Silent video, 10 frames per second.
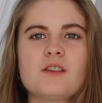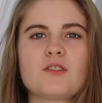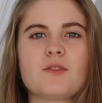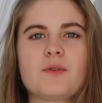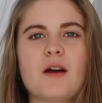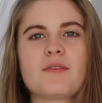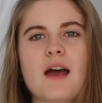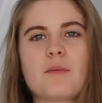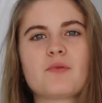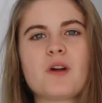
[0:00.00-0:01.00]
So throughout
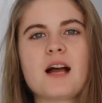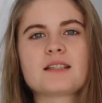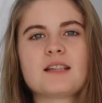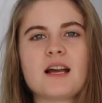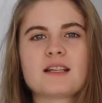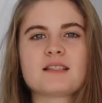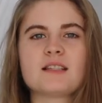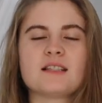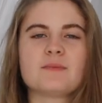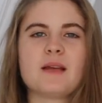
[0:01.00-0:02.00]
that
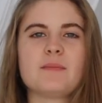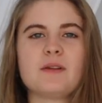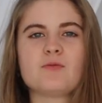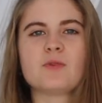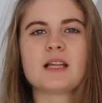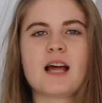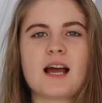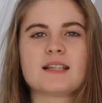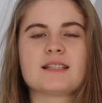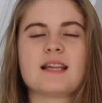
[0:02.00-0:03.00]
process, it's made me
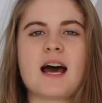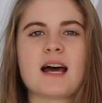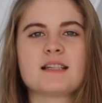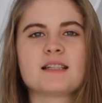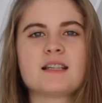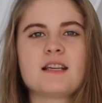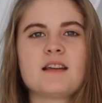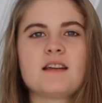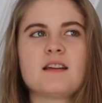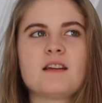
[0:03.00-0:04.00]
realize that
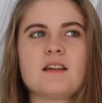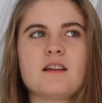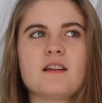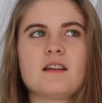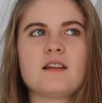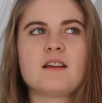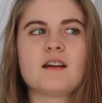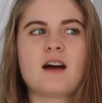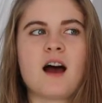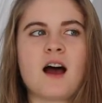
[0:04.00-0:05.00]

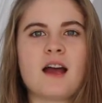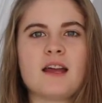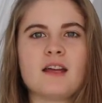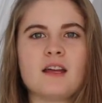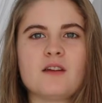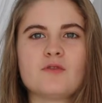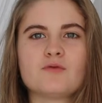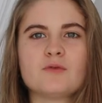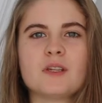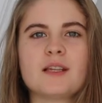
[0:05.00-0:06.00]
I
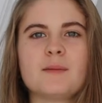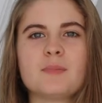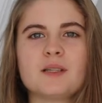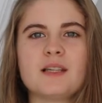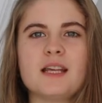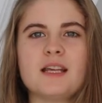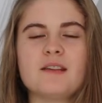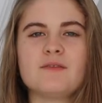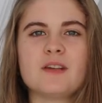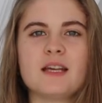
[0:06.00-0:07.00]
really
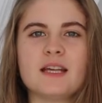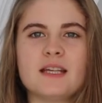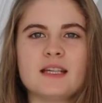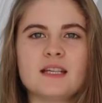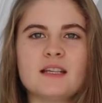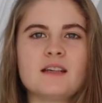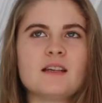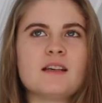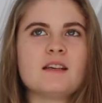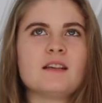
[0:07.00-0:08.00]
believe in
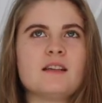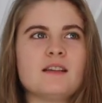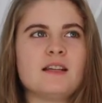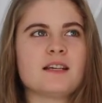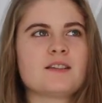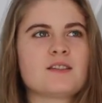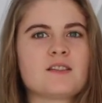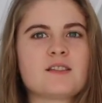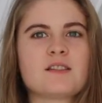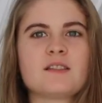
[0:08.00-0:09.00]

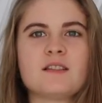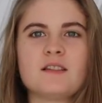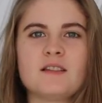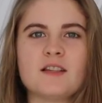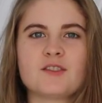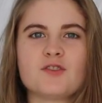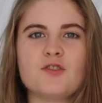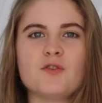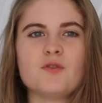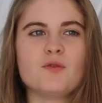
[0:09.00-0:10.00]
this
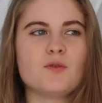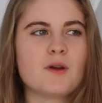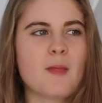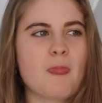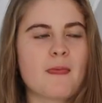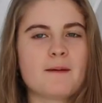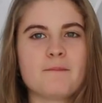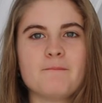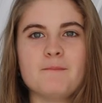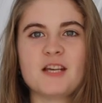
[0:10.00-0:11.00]
new
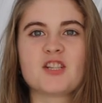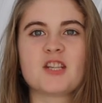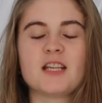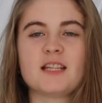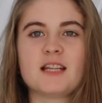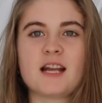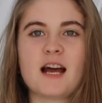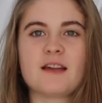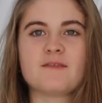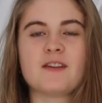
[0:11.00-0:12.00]
mission that
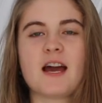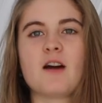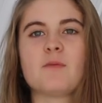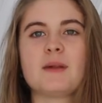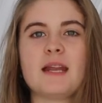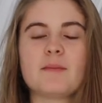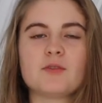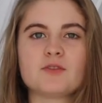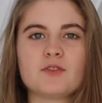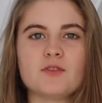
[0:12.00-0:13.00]
I've now been
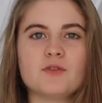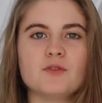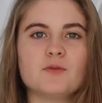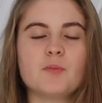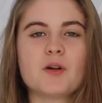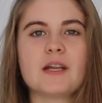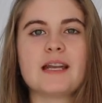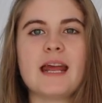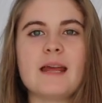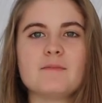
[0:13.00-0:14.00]
able to put a
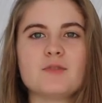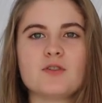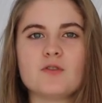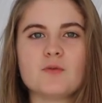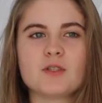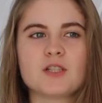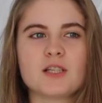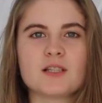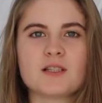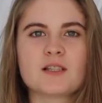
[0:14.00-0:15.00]
name to, which
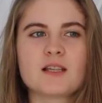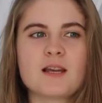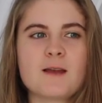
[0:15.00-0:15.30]
is